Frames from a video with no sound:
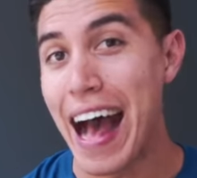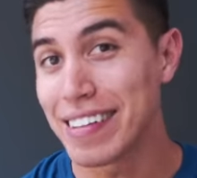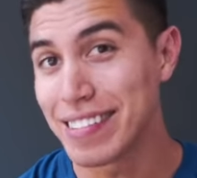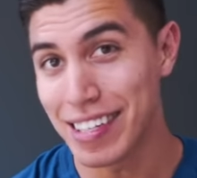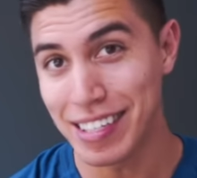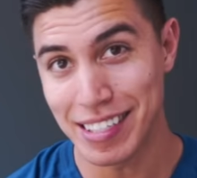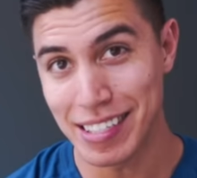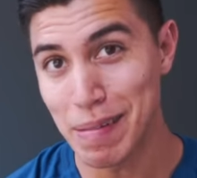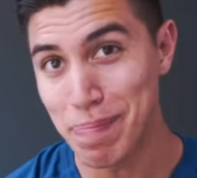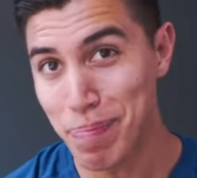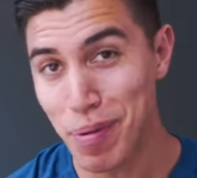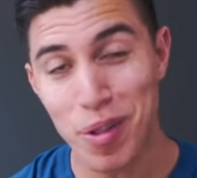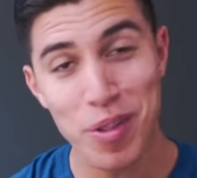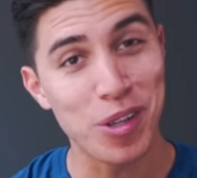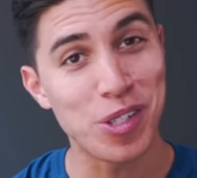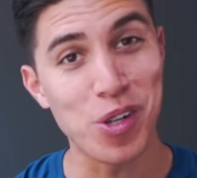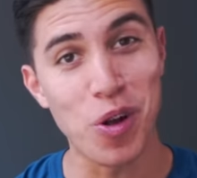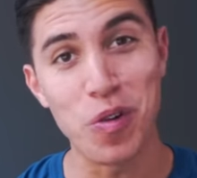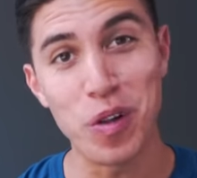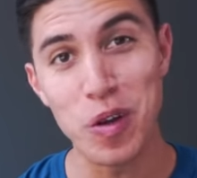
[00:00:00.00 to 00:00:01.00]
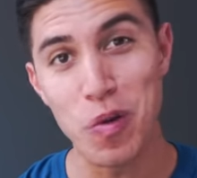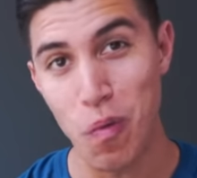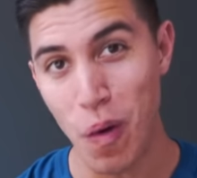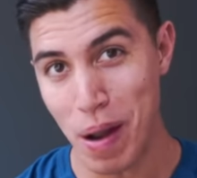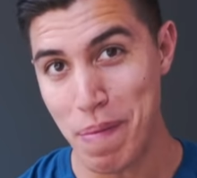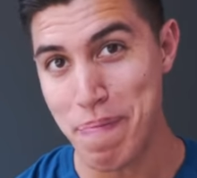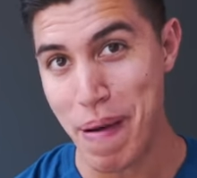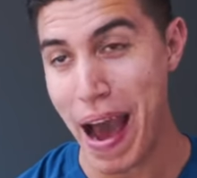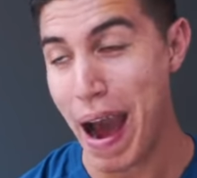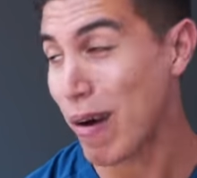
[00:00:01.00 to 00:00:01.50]
As it's simple, there's only
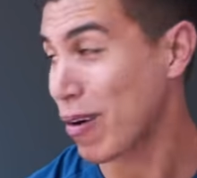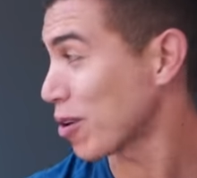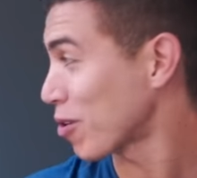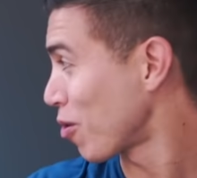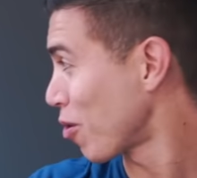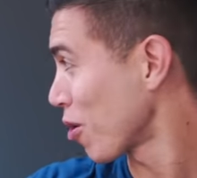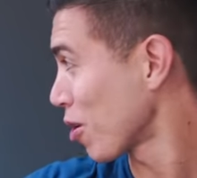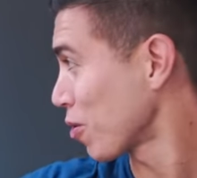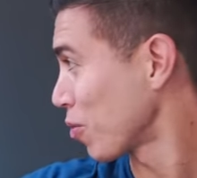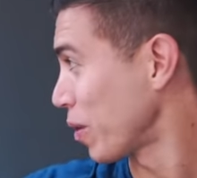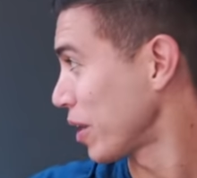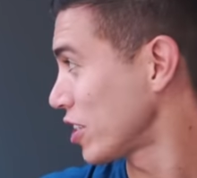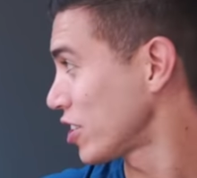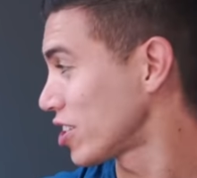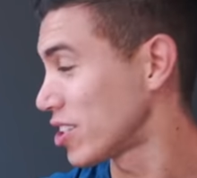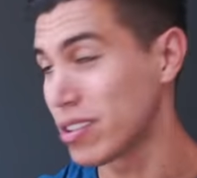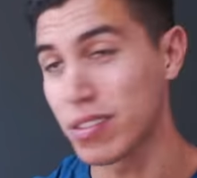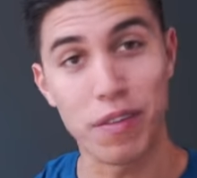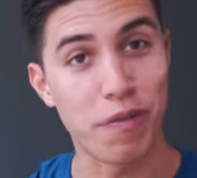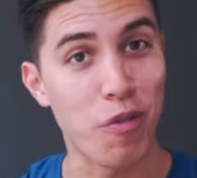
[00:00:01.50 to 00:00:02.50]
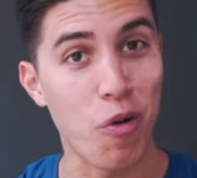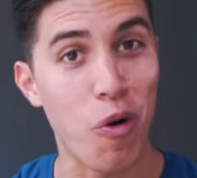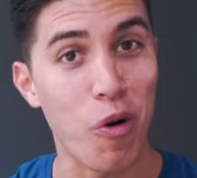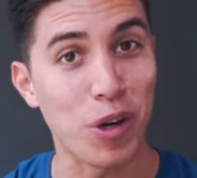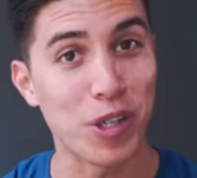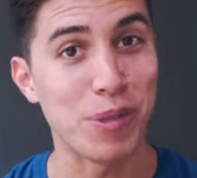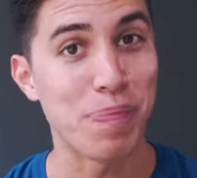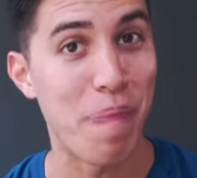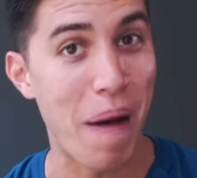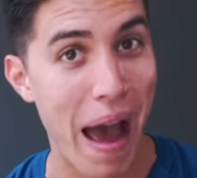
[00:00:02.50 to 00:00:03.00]
one power cord, which of
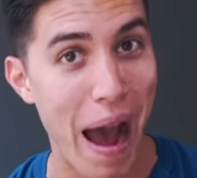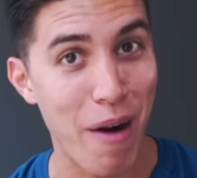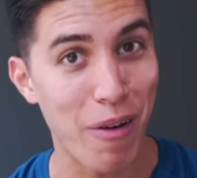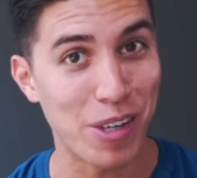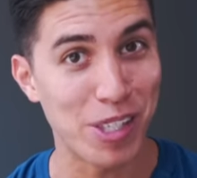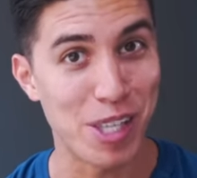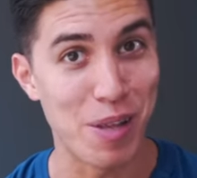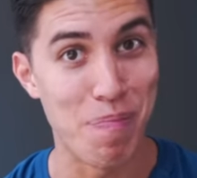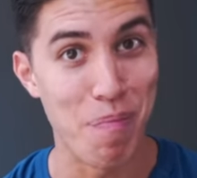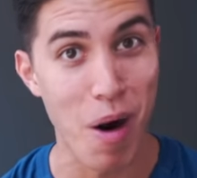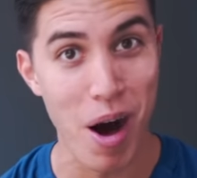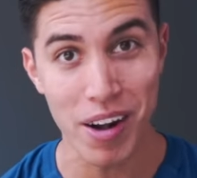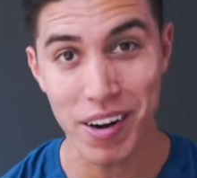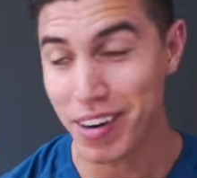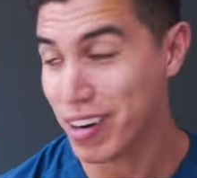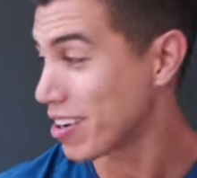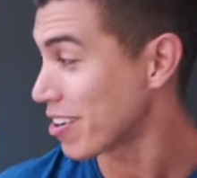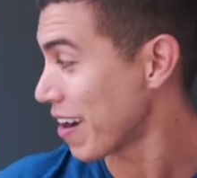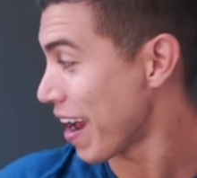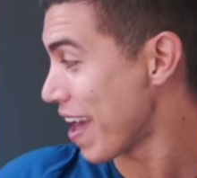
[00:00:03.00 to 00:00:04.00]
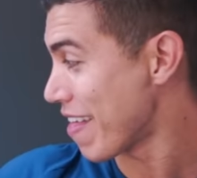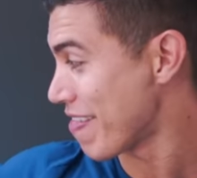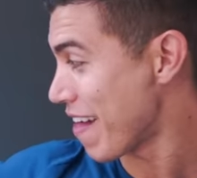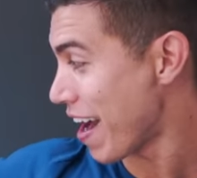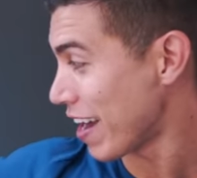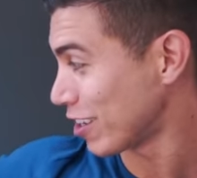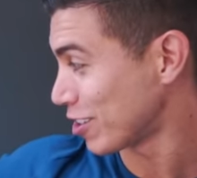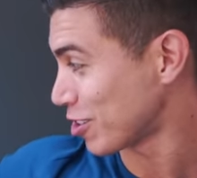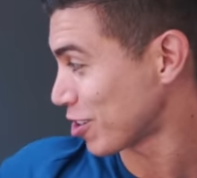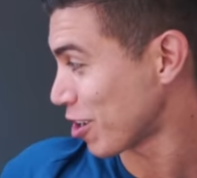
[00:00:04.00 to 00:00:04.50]
course powers the monitor, and
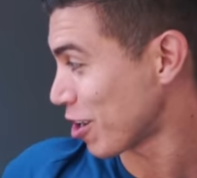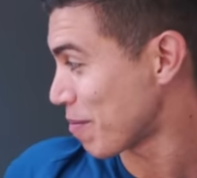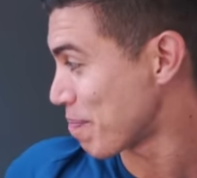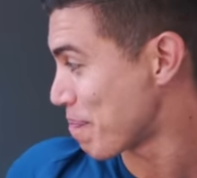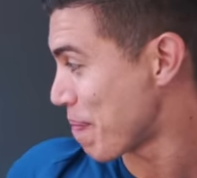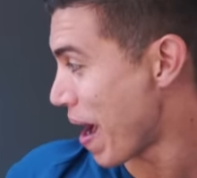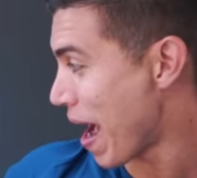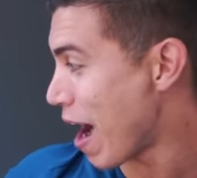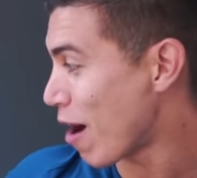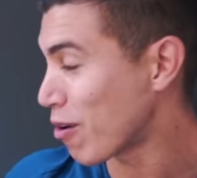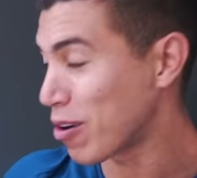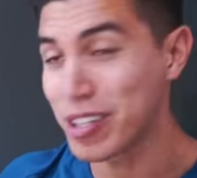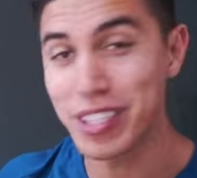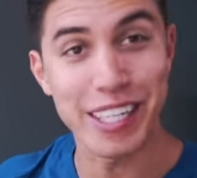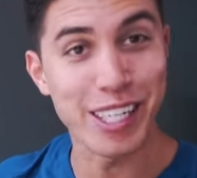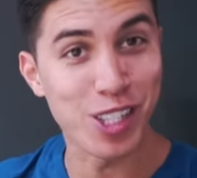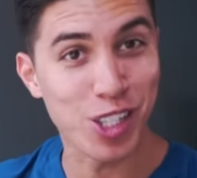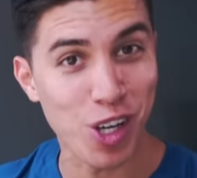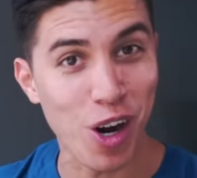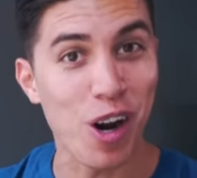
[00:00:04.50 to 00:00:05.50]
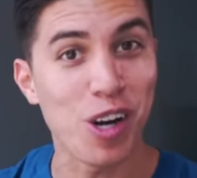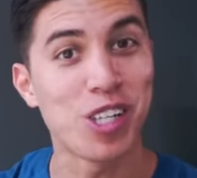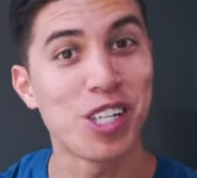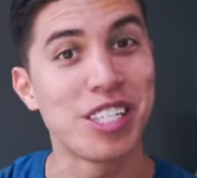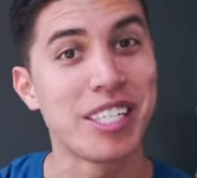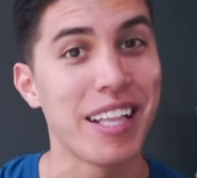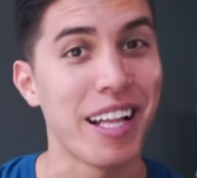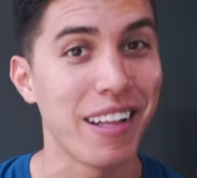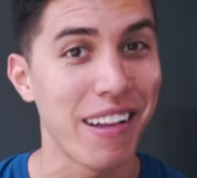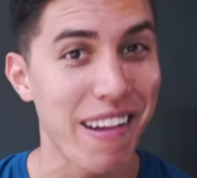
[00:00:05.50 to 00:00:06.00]
that in turn powers and charges the